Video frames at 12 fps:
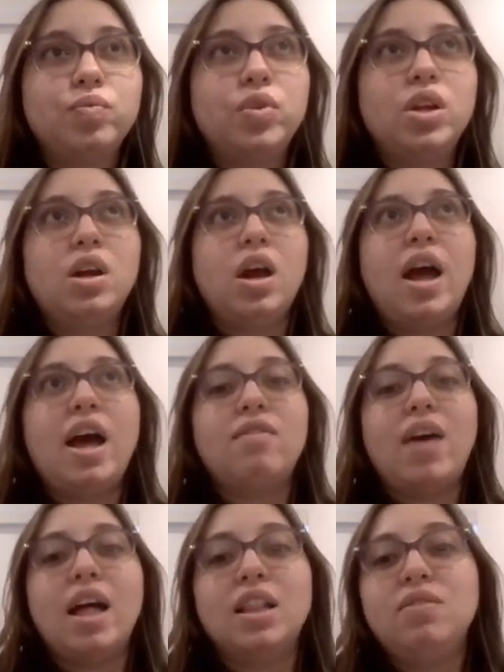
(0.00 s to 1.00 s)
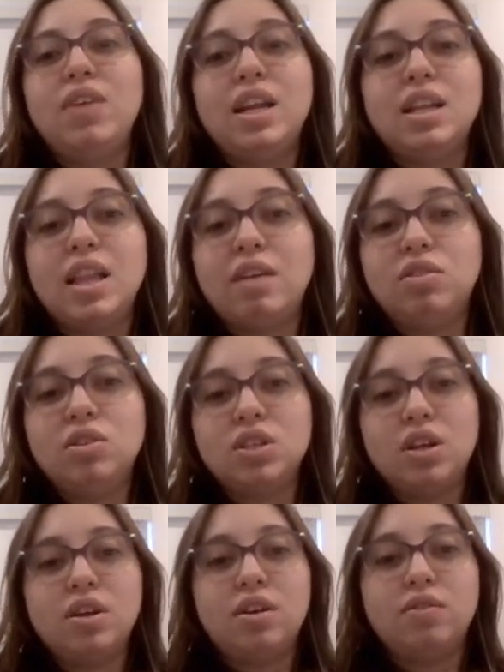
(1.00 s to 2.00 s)
have elevated levels
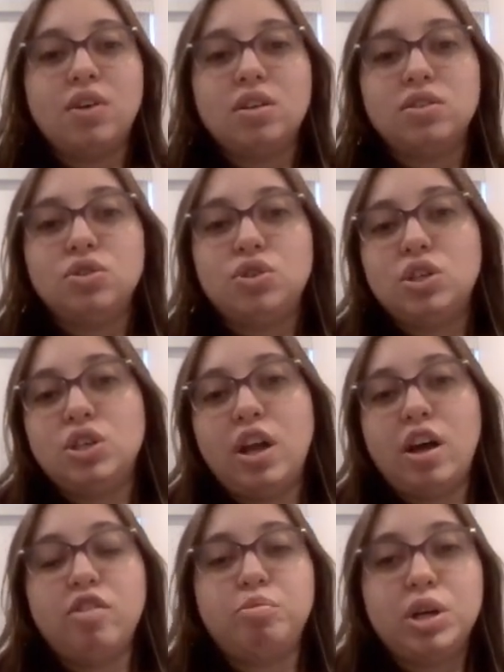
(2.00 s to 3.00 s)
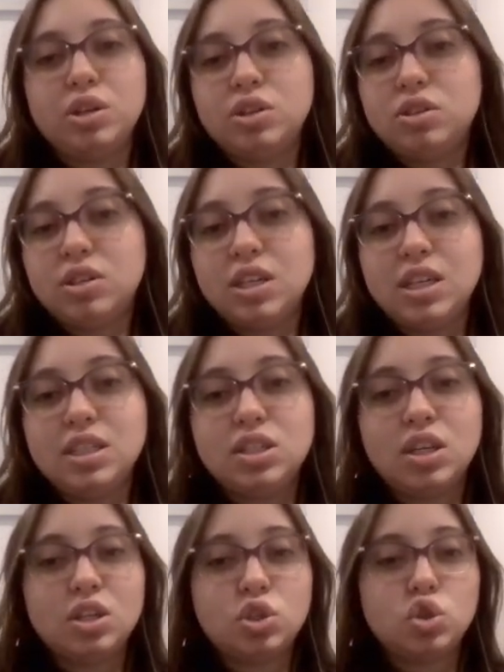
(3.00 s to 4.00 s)
of concentration of burglaries,
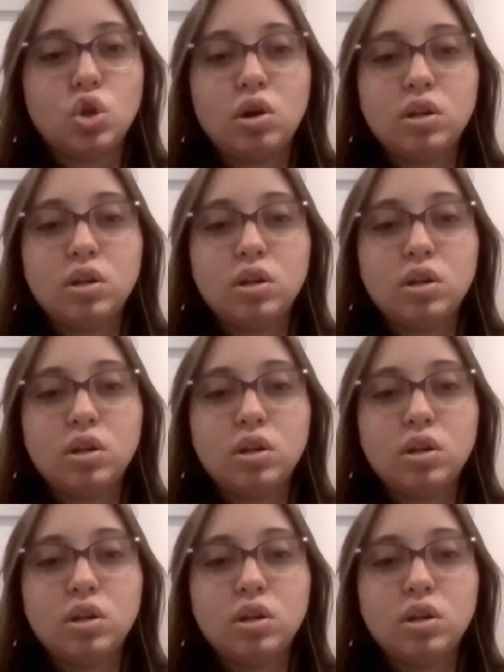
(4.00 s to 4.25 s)
assaults,